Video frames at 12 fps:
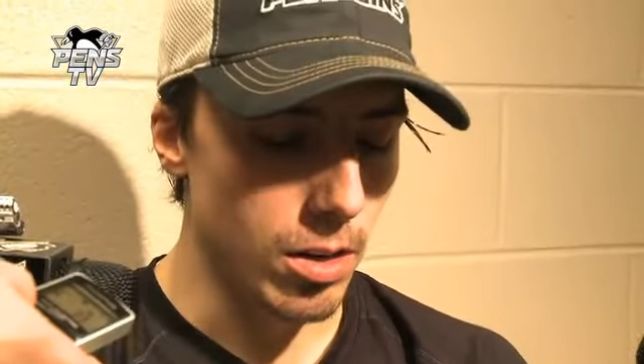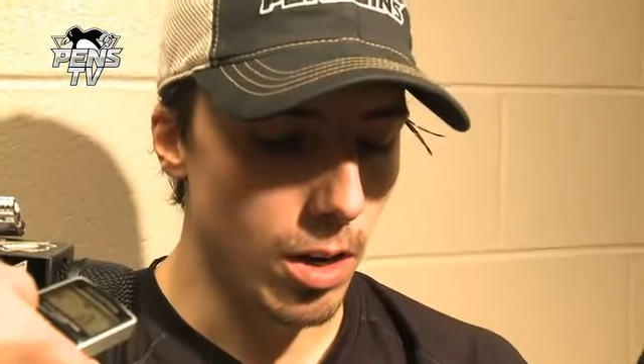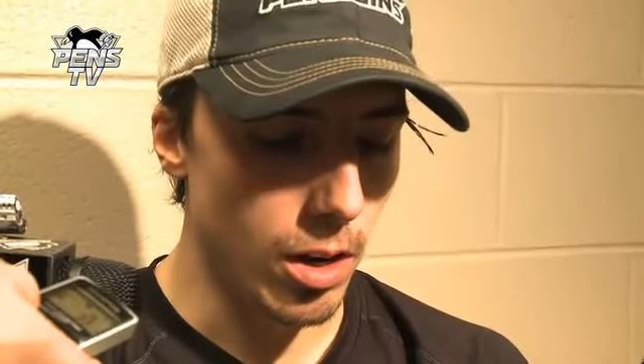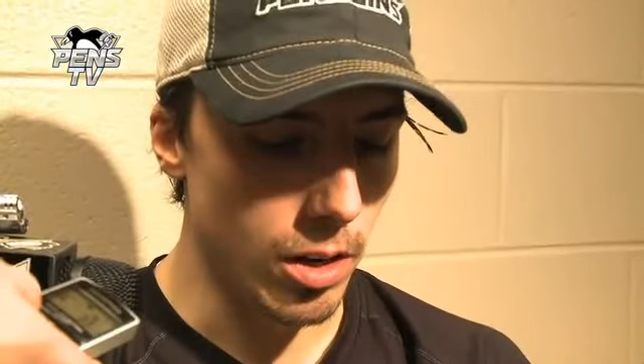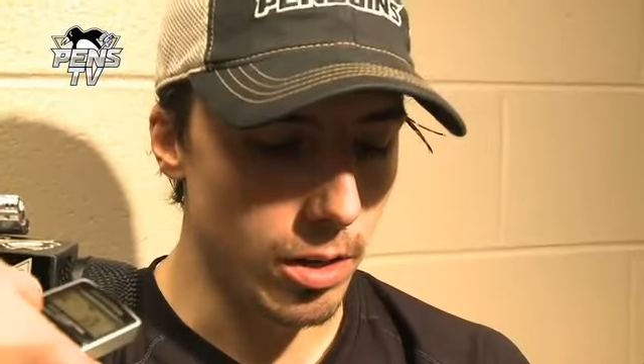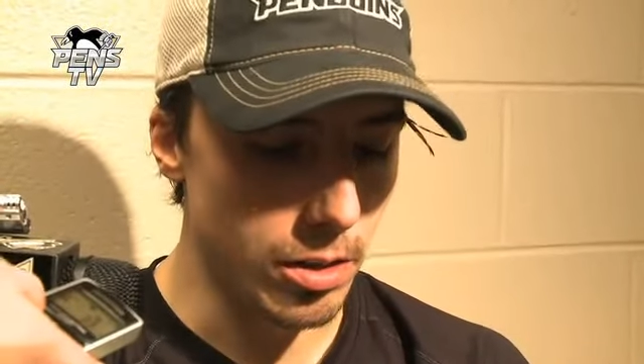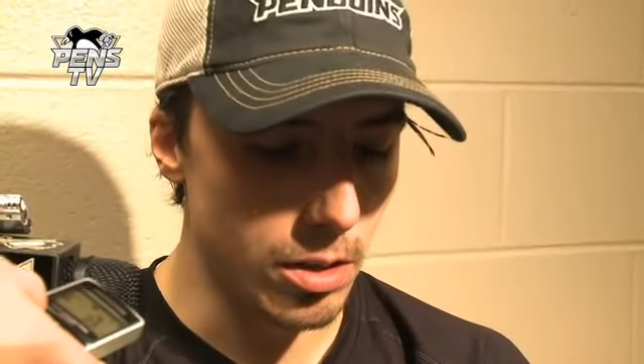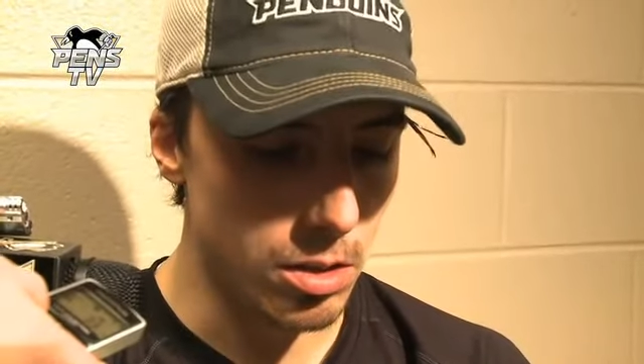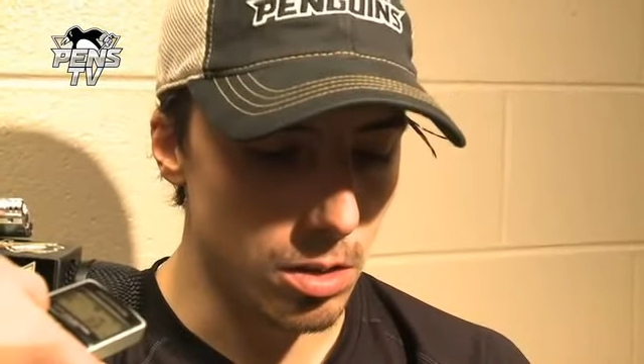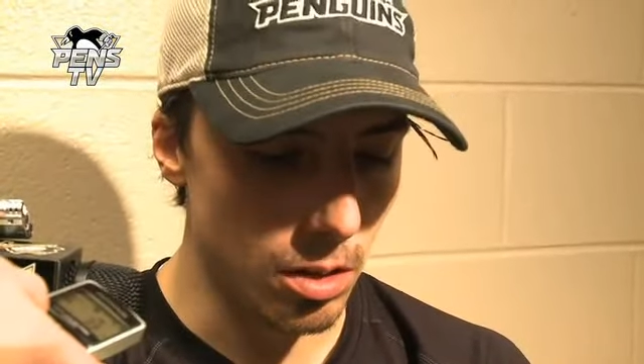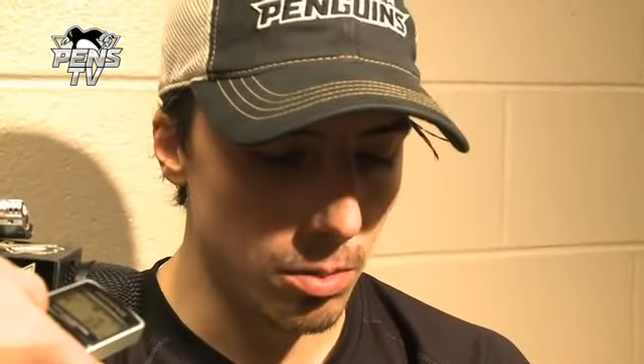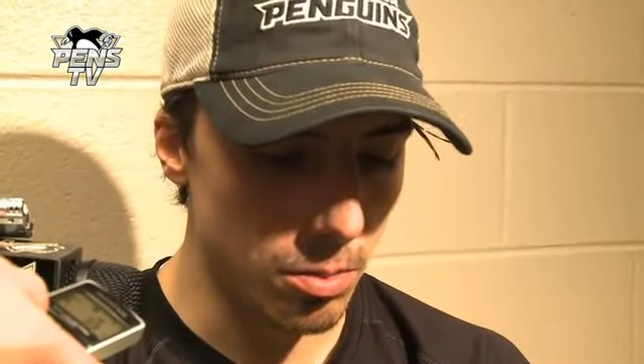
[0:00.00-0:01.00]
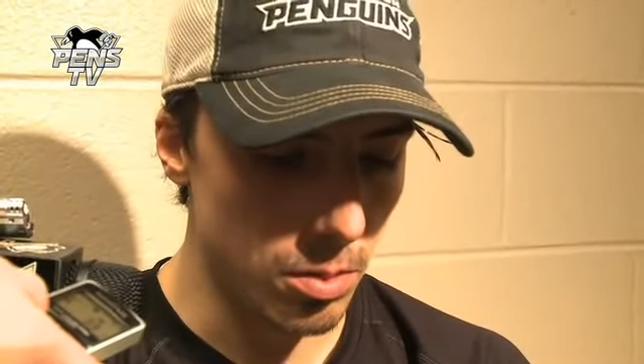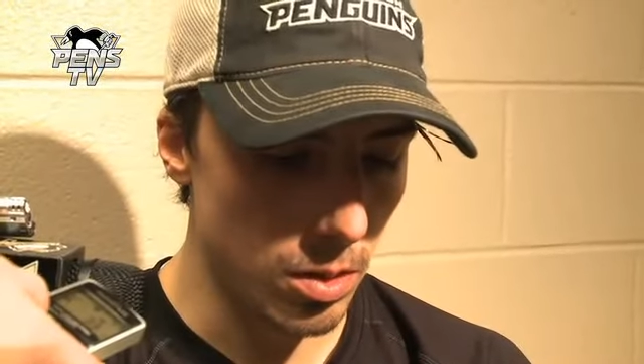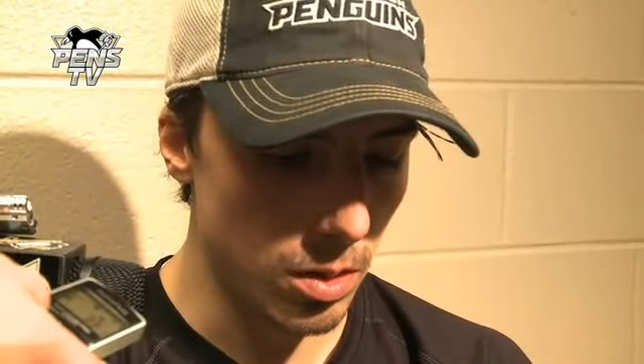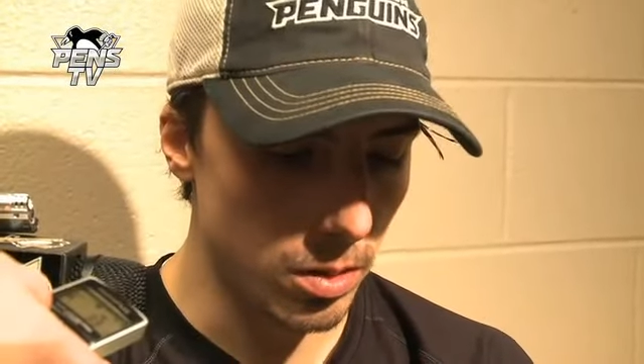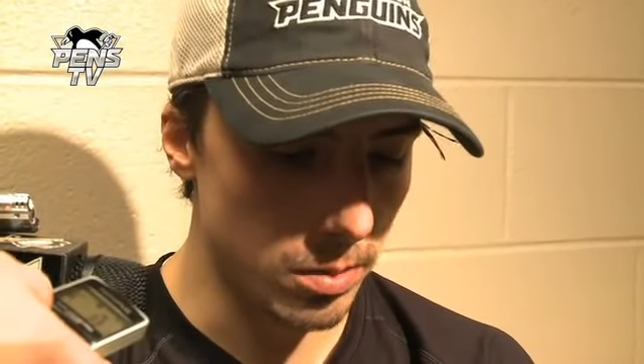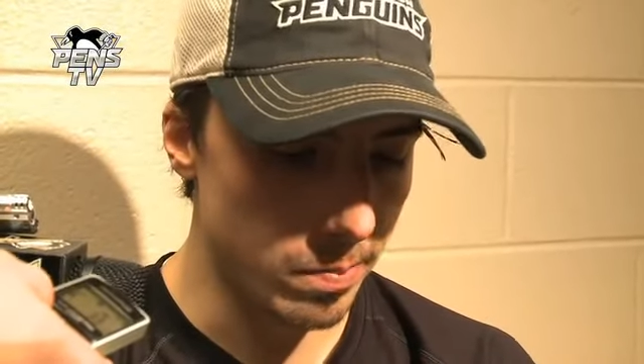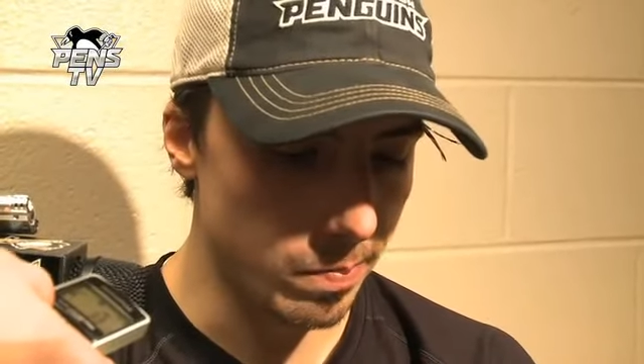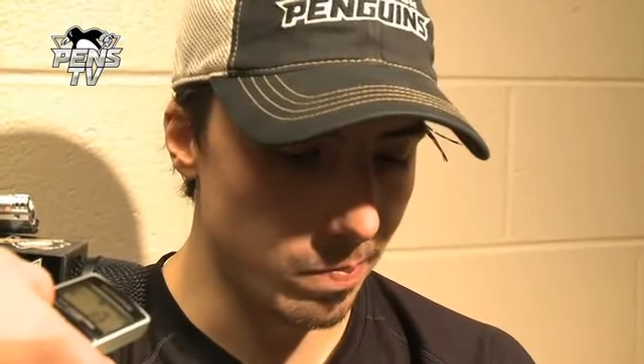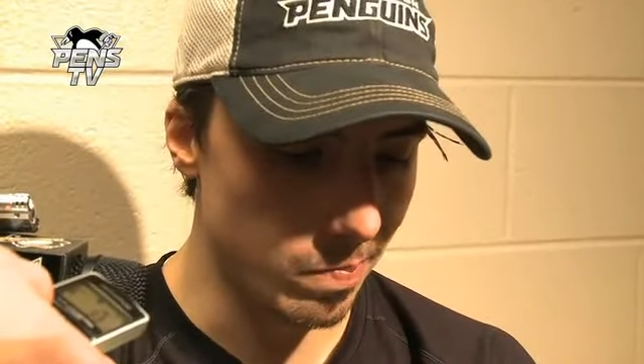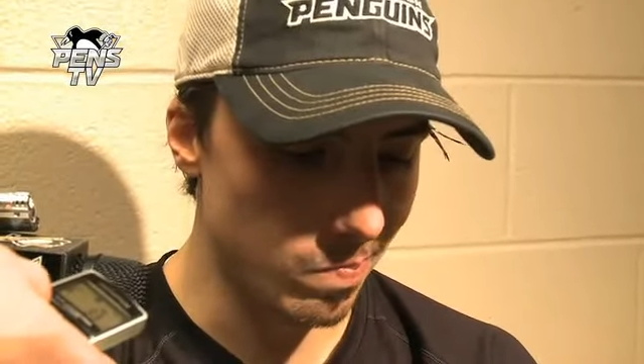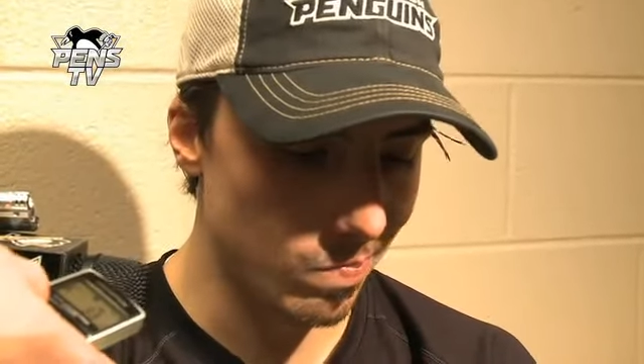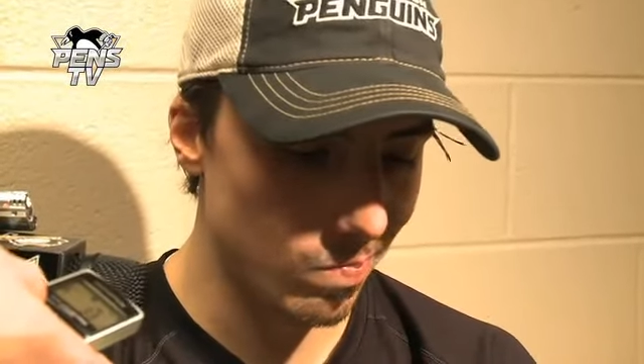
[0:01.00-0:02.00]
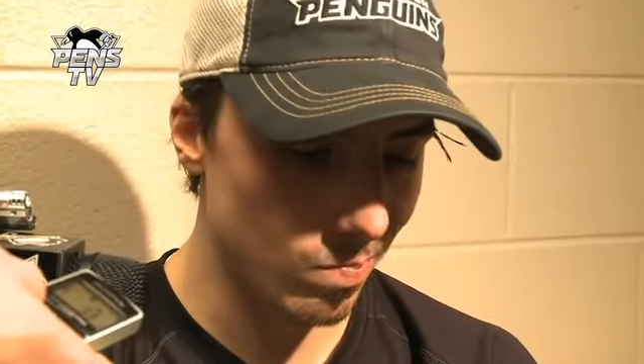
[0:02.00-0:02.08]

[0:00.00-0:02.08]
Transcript: Yeah, it is tough. Um,